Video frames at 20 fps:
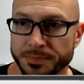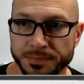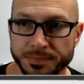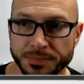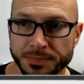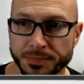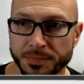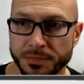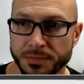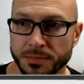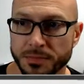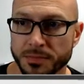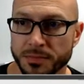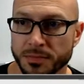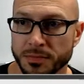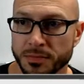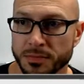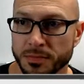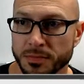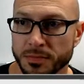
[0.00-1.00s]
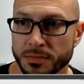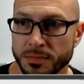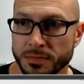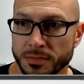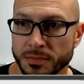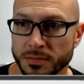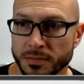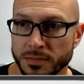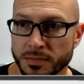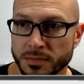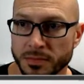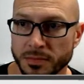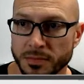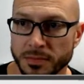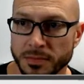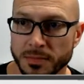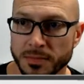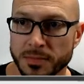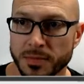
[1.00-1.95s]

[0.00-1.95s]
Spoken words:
(no one is talking)